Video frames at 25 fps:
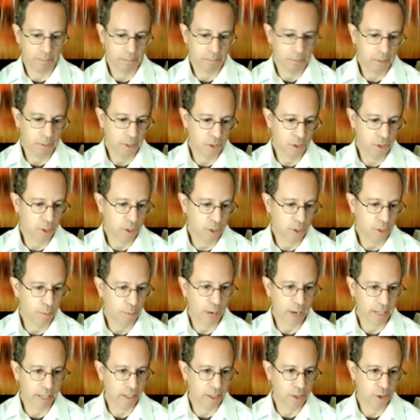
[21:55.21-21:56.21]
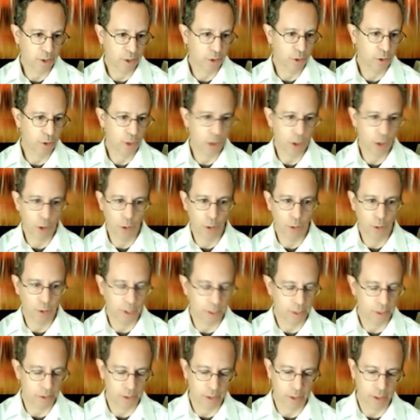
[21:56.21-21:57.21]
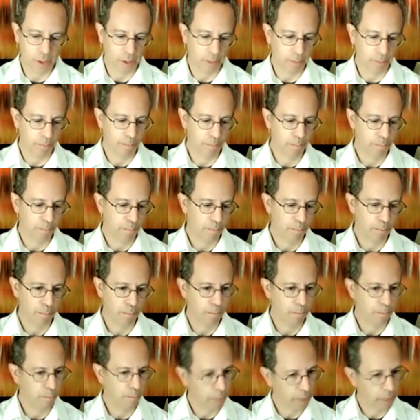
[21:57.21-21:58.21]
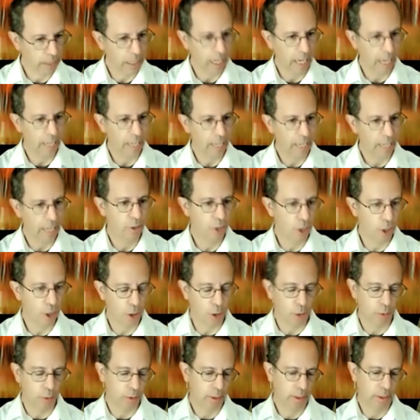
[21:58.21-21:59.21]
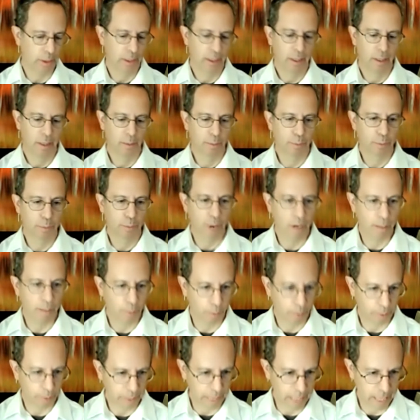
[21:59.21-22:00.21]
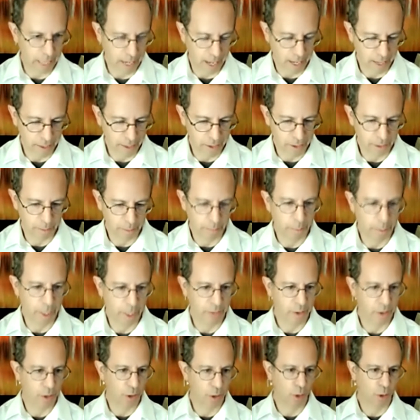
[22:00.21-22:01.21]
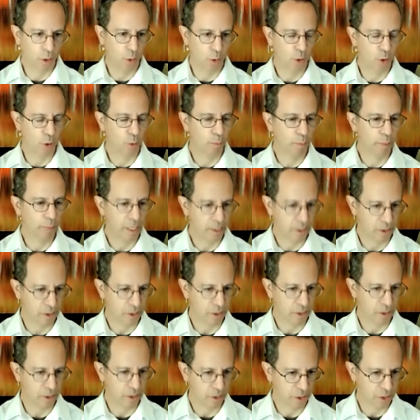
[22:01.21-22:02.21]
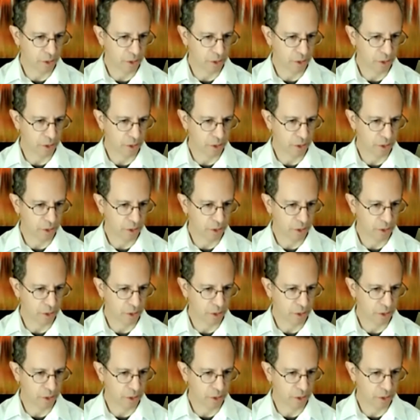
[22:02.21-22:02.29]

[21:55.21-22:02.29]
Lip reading: So it seems that this model is we're meeting the patient, the client, where they are at that point in time. Is that right?